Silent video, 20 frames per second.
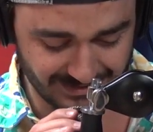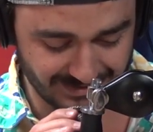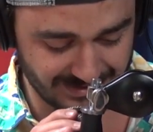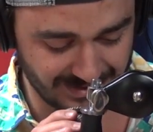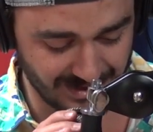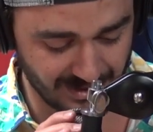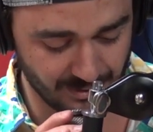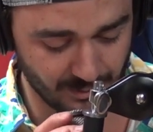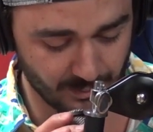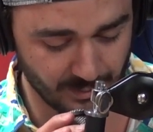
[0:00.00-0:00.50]

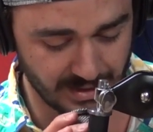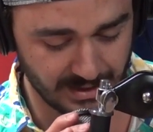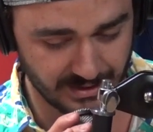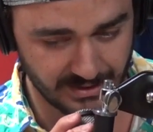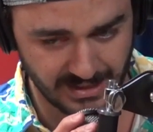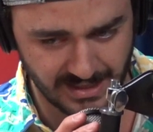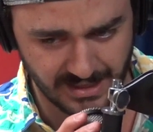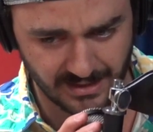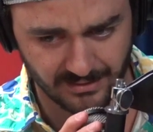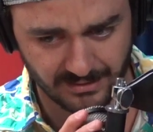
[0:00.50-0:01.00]
So,
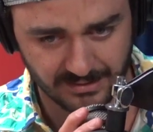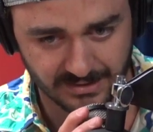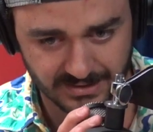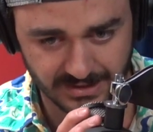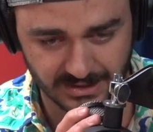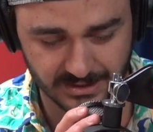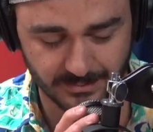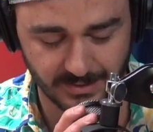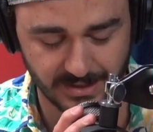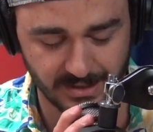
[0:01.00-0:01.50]
like I said,
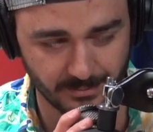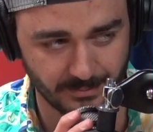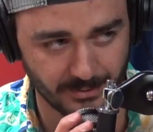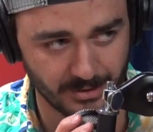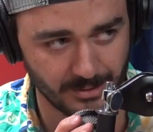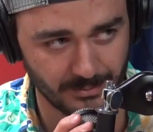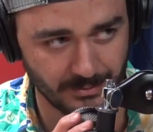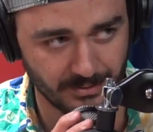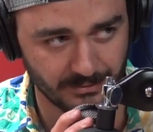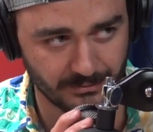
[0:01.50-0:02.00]
it's been in the
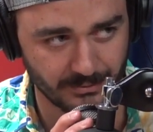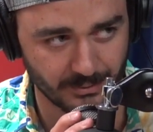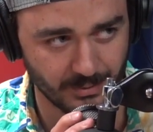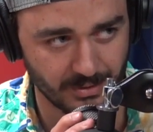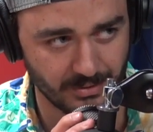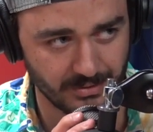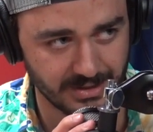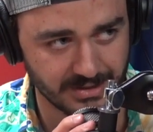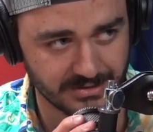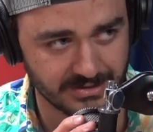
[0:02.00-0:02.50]
pipeline for a while
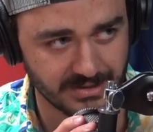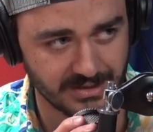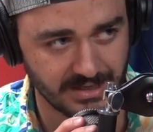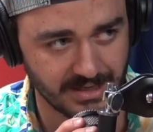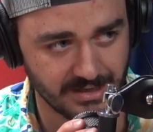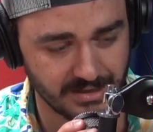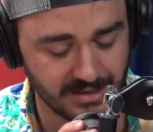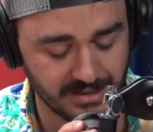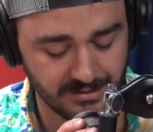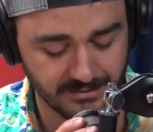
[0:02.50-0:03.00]
to get you down
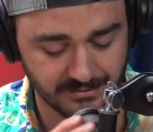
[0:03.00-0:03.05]
here.